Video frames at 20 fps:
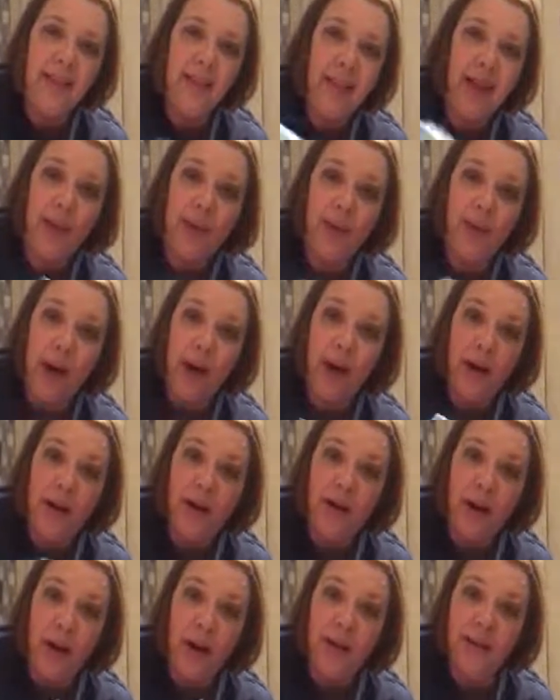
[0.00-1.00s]
They come on
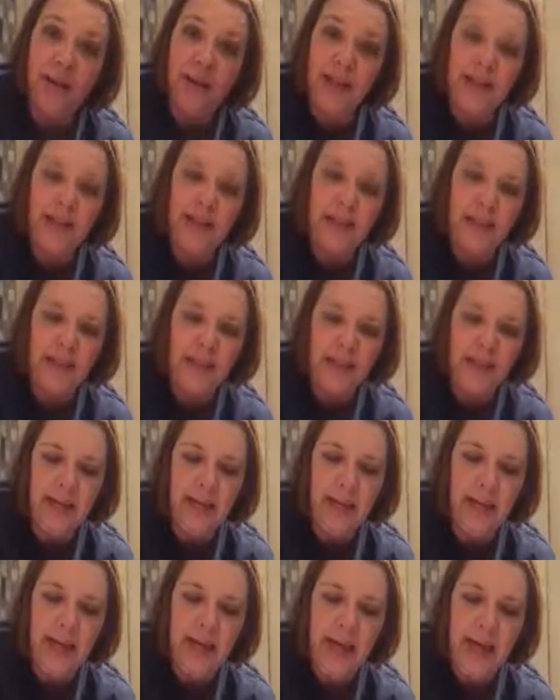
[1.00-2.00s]
and off easily
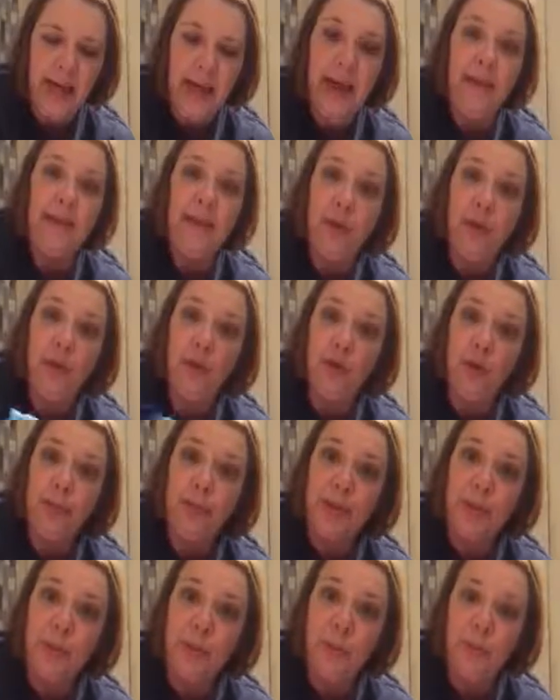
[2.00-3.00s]
and they do
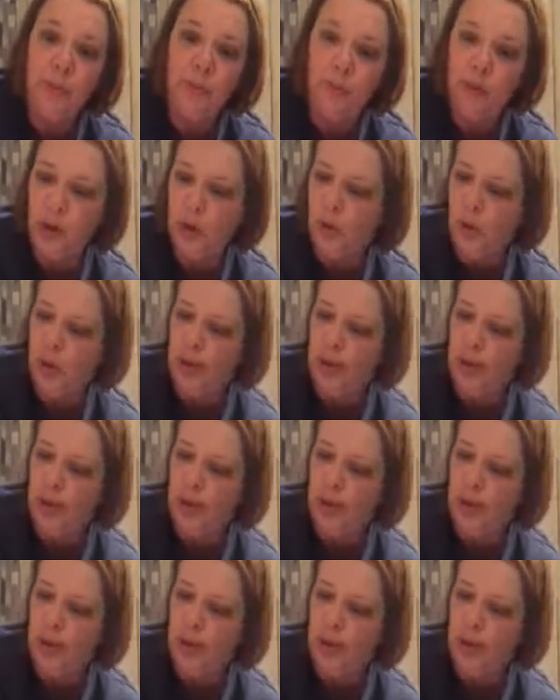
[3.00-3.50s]
absorb real